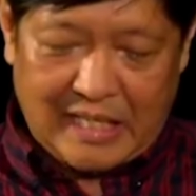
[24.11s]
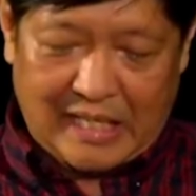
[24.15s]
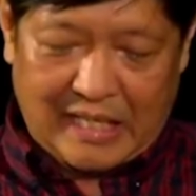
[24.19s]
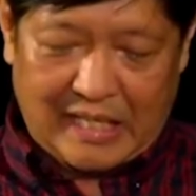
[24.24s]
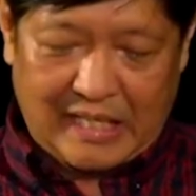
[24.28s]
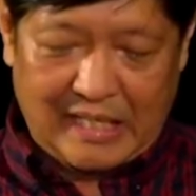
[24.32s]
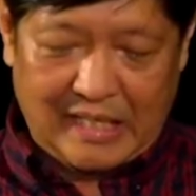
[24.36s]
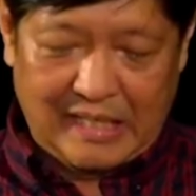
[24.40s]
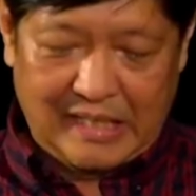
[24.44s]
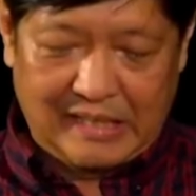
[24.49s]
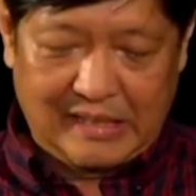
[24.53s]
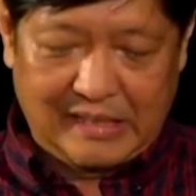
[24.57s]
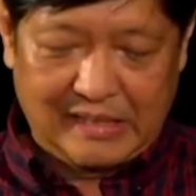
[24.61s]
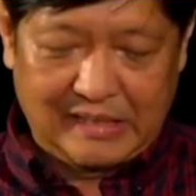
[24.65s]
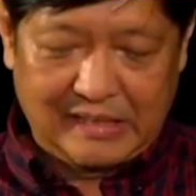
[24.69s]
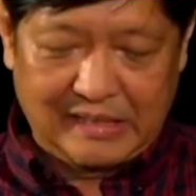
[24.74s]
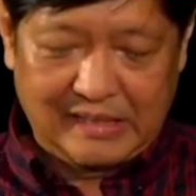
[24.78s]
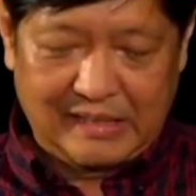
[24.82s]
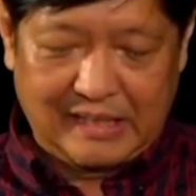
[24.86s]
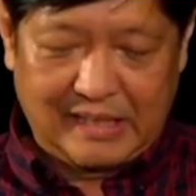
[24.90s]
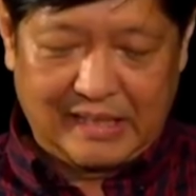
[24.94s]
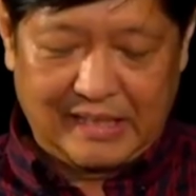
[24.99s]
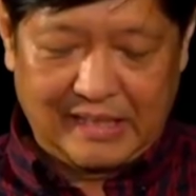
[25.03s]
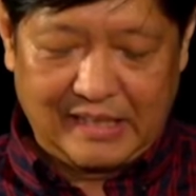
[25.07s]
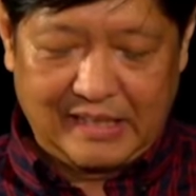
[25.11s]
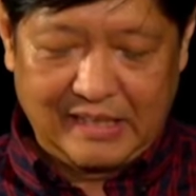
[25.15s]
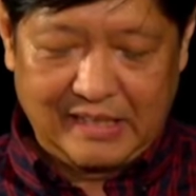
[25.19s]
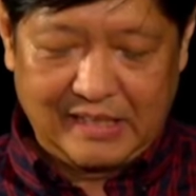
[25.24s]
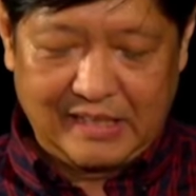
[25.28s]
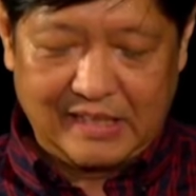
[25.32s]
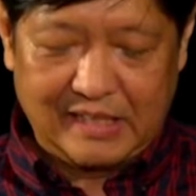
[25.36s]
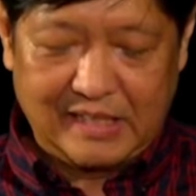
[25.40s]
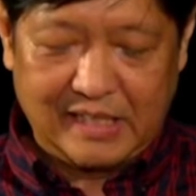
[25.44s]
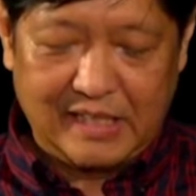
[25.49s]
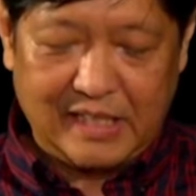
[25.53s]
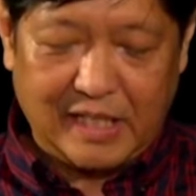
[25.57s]
and this
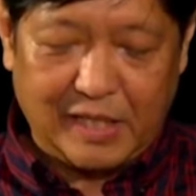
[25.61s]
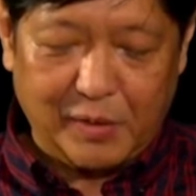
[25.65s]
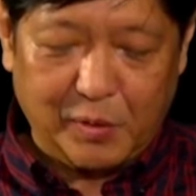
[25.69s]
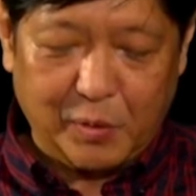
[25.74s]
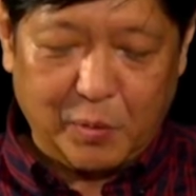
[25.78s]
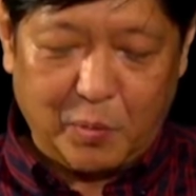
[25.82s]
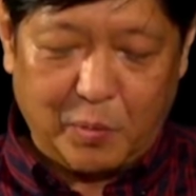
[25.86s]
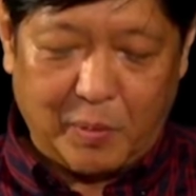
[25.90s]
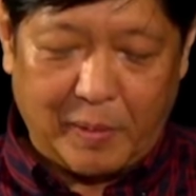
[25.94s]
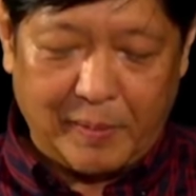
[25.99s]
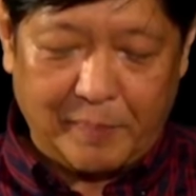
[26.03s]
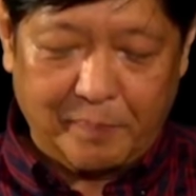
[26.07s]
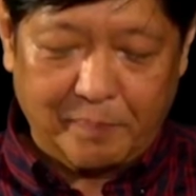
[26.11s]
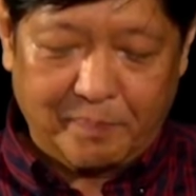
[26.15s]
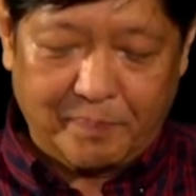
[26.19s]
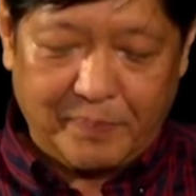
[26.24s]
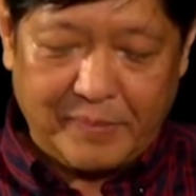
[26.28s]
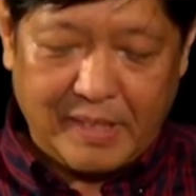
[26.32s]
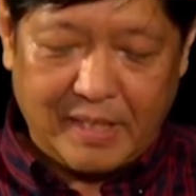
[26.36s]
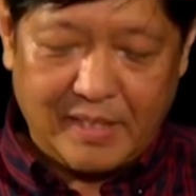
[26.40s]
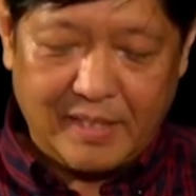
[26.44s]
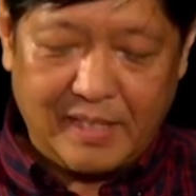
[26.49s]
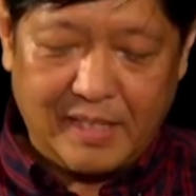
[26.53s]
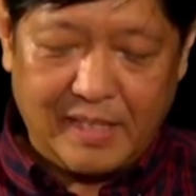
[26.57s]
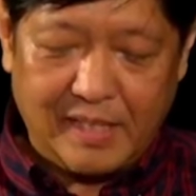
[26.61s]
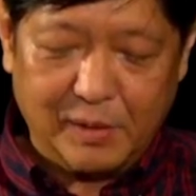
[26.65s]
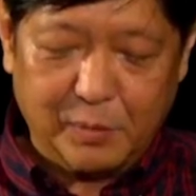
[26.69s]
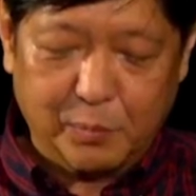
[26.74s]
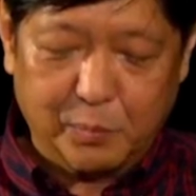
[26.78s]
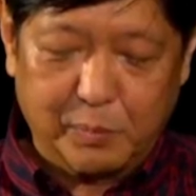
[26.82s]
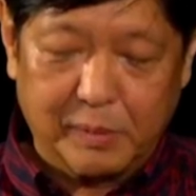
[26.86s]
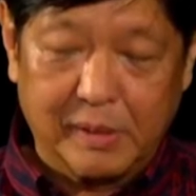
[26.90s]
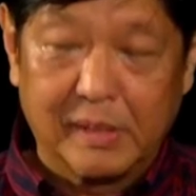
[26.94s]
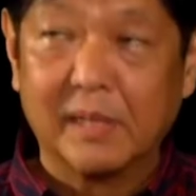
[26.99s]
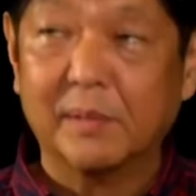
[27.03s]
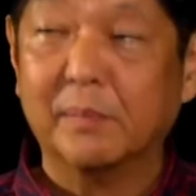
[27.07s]
is another one that
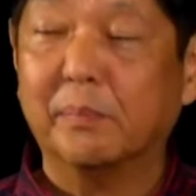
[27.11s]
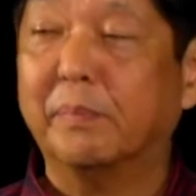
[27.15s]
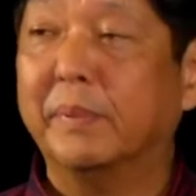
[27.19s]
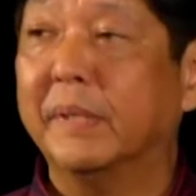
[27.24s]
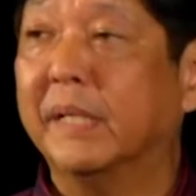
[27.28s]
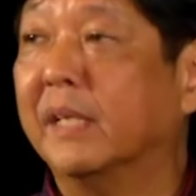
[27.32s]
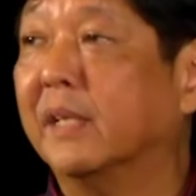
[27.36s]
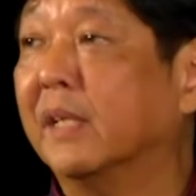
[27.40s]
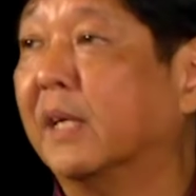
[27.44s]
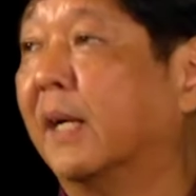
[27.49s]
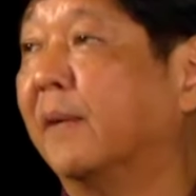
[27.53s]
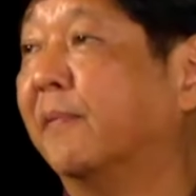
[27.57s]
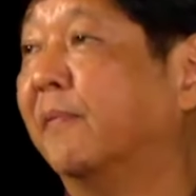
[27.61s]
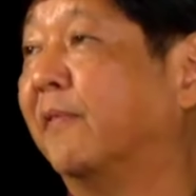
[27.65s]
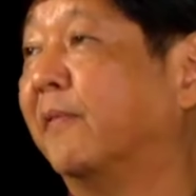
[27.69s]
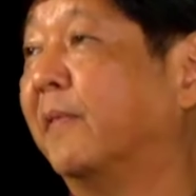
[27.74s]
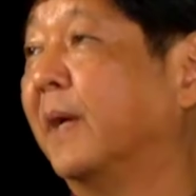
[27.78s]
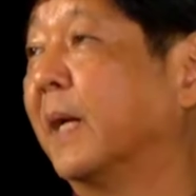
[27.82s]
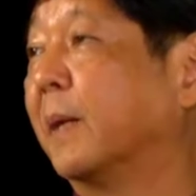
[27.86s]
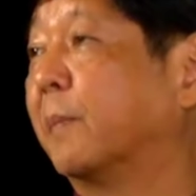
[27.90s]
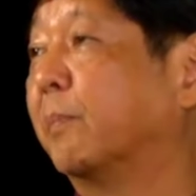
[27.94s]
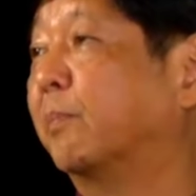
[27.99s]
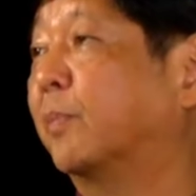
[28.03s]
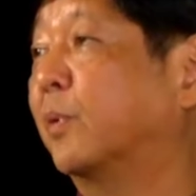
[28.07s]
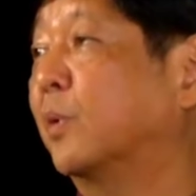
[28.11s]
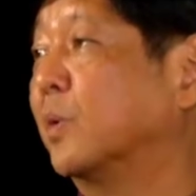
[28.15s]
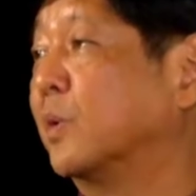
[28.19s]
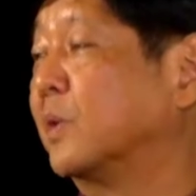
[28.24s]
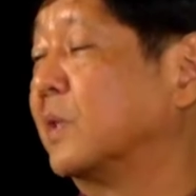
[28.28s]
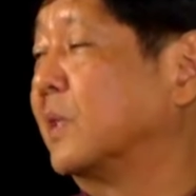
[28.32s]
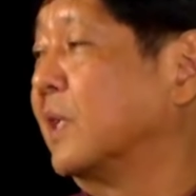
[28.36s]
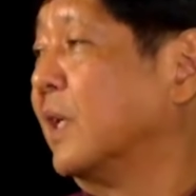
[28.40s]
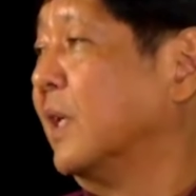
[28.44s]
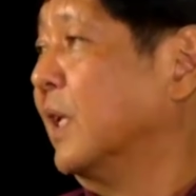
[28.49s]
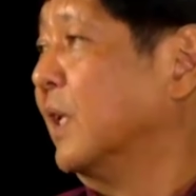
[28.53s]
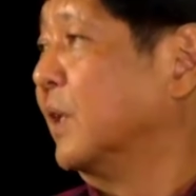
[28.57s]
will be a big
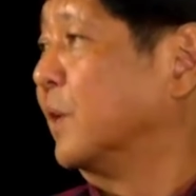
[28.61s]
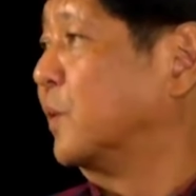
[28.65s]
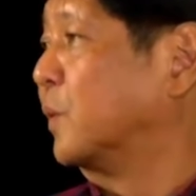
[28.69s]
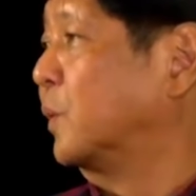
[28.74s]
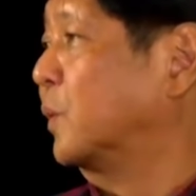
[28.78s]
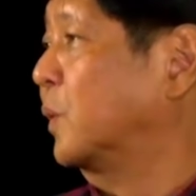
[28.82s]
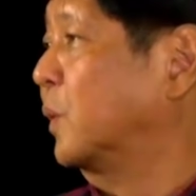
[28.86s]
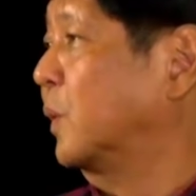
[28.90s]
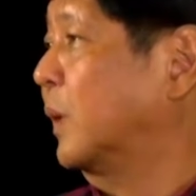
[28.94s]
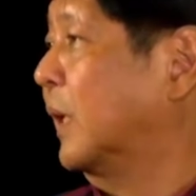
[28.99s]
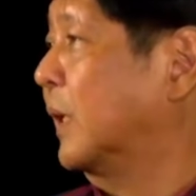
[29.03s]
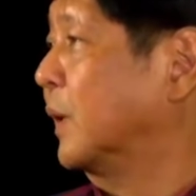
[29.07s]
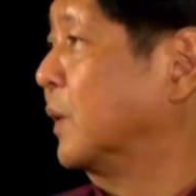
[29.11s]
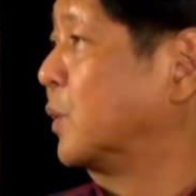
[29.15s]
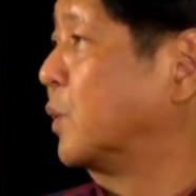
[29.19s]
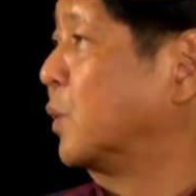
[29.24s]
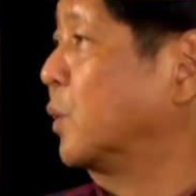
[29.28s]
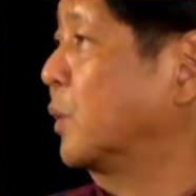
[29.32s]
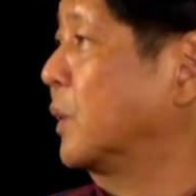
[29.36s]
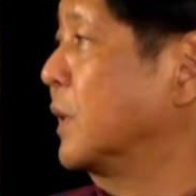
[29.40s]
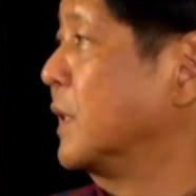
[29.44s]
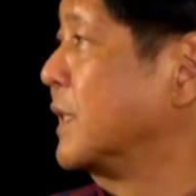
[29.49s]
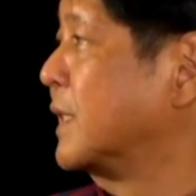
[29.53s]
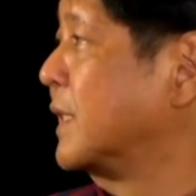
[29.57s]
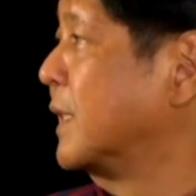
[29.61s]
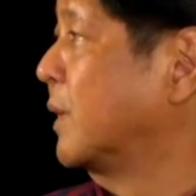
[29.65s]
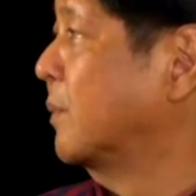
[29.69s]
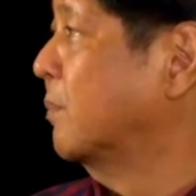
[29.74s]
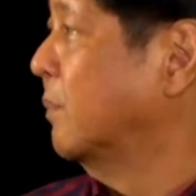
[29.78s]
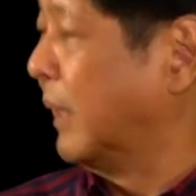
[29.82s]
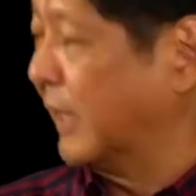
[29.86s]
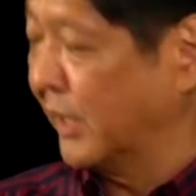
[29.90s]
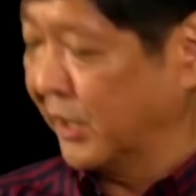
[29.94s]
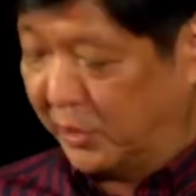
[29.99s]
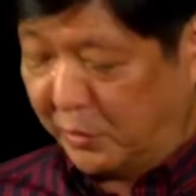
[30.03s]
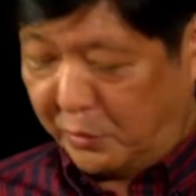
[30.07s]
boost to
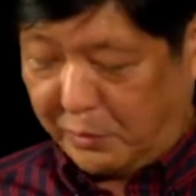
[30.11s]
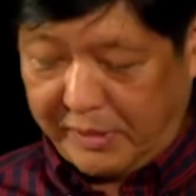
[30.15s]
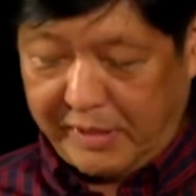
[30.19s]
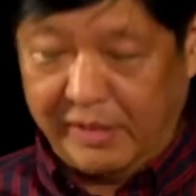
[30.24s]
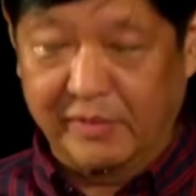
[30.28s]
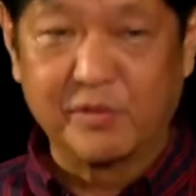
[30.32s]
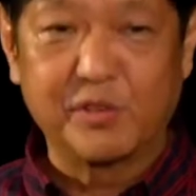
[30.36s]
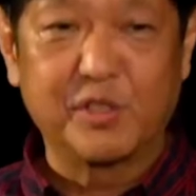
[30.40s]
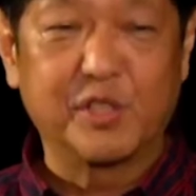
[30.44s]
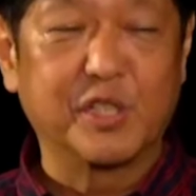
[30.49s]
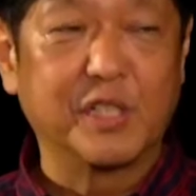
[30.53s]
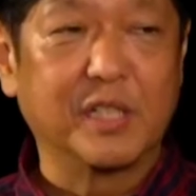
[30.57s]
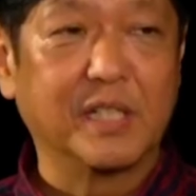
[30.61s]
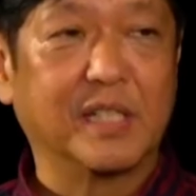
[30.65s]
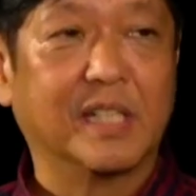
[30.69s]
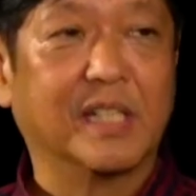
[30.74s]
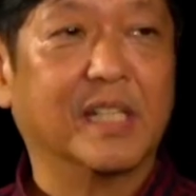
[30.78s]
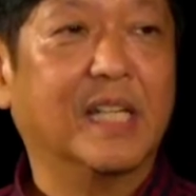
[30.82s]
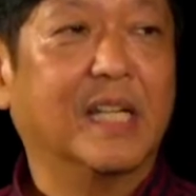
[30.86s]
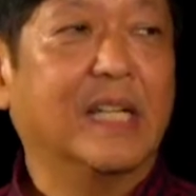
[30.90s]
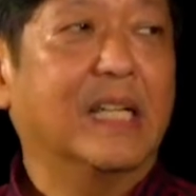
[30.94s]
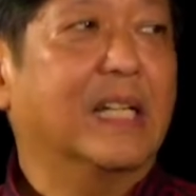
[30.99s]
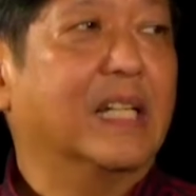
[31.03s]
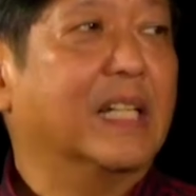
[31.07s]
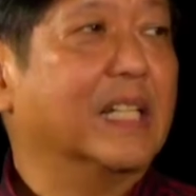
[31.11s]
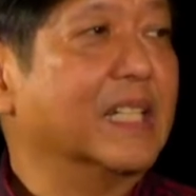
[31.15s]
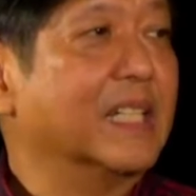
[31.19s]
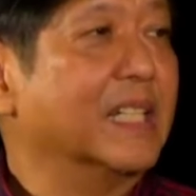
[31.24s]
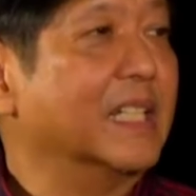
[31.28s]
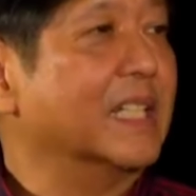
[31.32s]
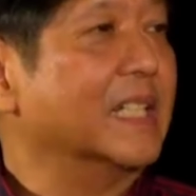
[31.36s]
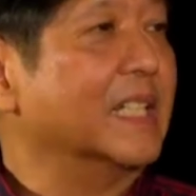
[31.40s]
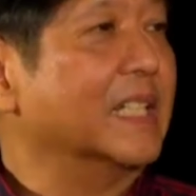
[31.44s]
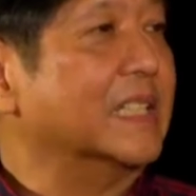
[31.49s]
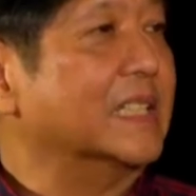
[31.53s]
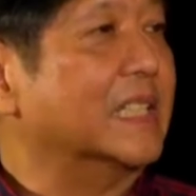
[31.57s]
tourism as we have seen
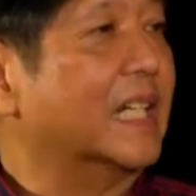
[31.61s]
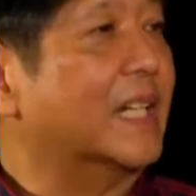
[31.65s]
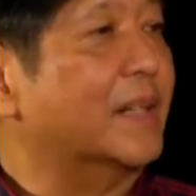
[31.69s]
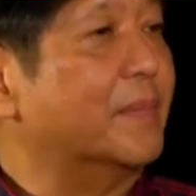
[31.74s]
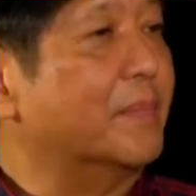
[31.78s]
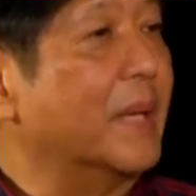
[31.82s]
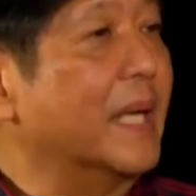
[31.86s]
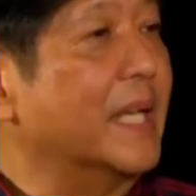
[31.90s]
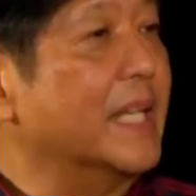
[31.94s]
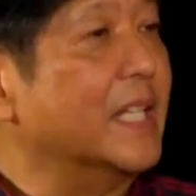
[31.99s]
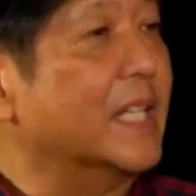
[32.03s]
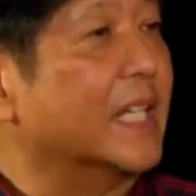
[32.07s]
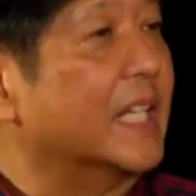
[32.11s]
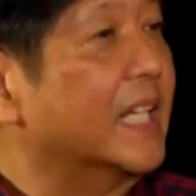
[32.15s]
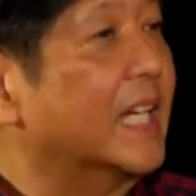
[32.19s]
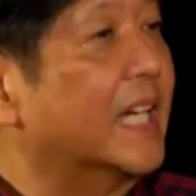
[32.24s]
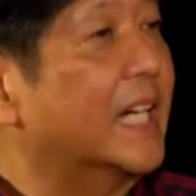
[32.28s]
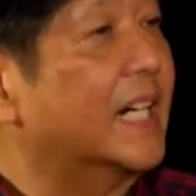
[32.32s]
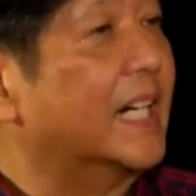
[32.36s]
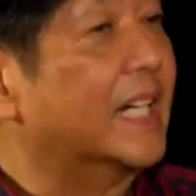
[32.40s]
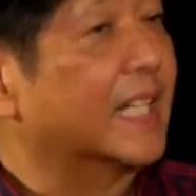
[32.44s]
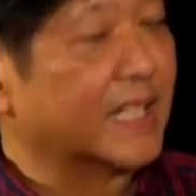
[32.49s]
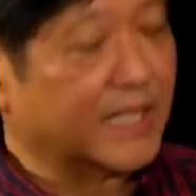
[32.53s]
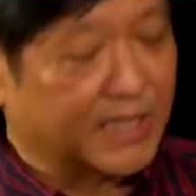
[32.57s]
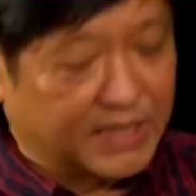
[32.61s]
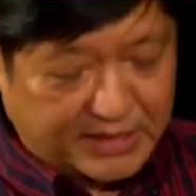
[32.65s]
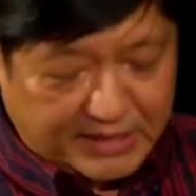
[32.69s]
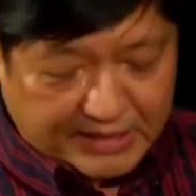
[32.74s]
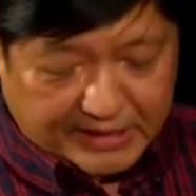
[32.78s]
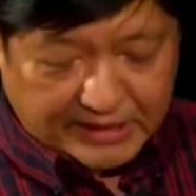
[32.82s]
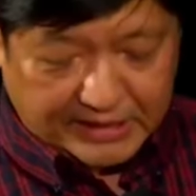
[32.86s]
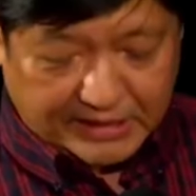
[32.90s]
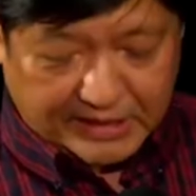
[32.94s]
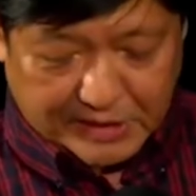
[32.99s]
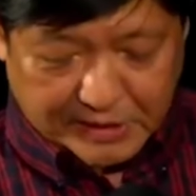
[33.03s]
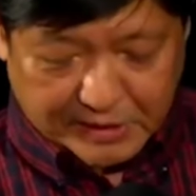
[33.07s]
in uh, many other
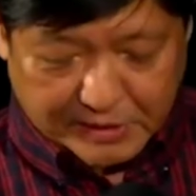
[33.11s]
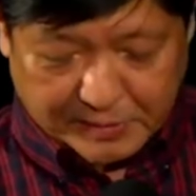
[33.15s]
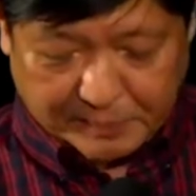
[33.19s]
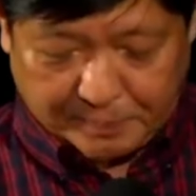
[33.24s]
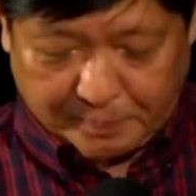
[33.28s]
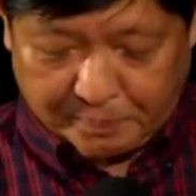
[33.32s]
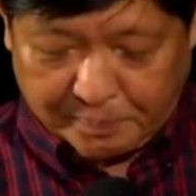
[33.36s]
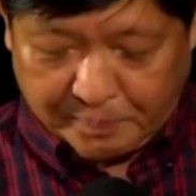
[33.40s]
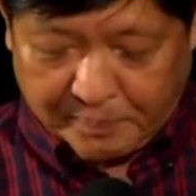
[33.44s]
cities.